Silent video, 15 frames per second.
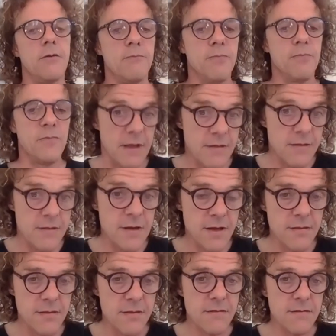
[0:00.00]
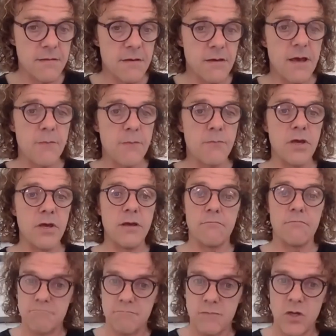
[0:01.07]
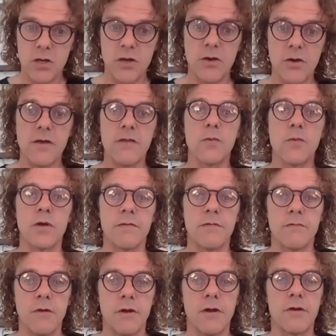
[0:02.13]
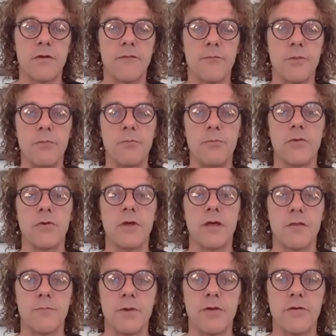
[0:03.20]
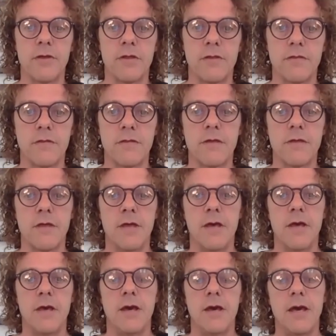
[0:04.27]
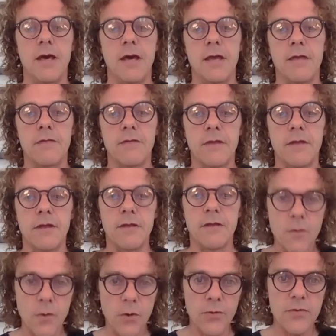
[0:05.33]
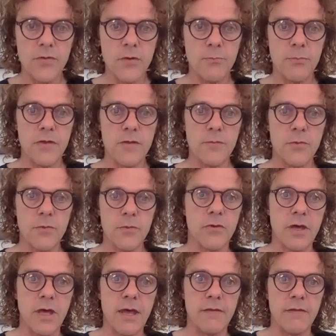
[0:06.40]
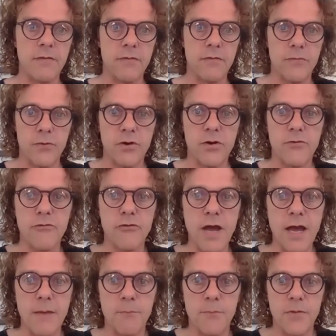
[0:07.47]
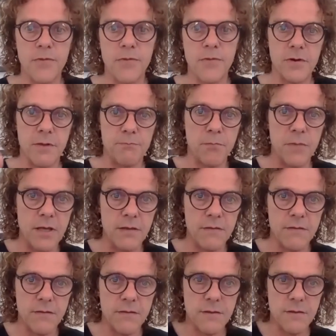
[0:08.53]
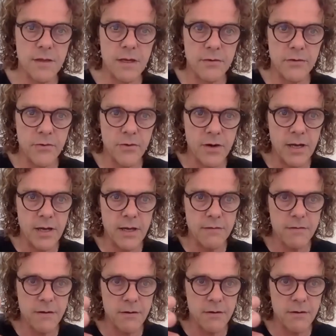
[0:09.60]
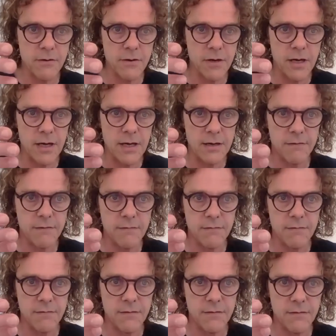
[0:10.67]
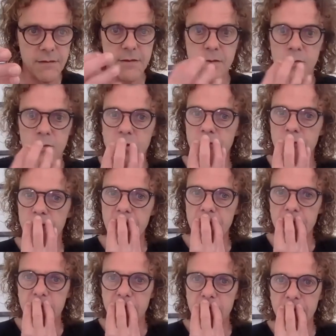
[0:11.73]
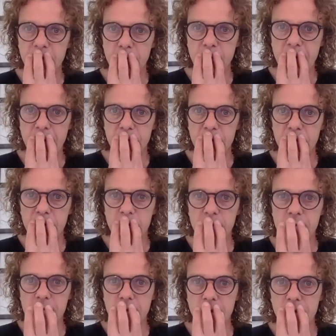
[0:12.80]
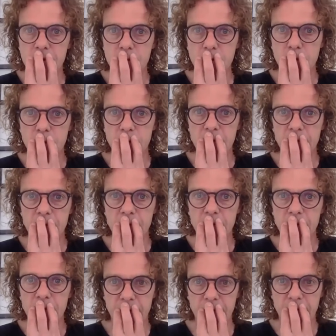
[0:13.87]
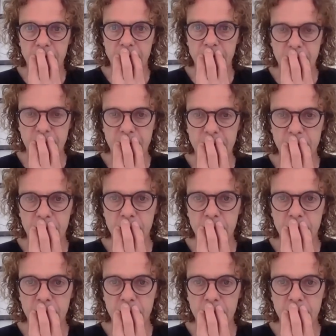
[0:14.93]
Dizziness can be, you know, is what a lot of people experience. And it is also possible to get into a cramp. So that means that your hands are going like this, or you feel it around the mouth. It starts normally around the mouth.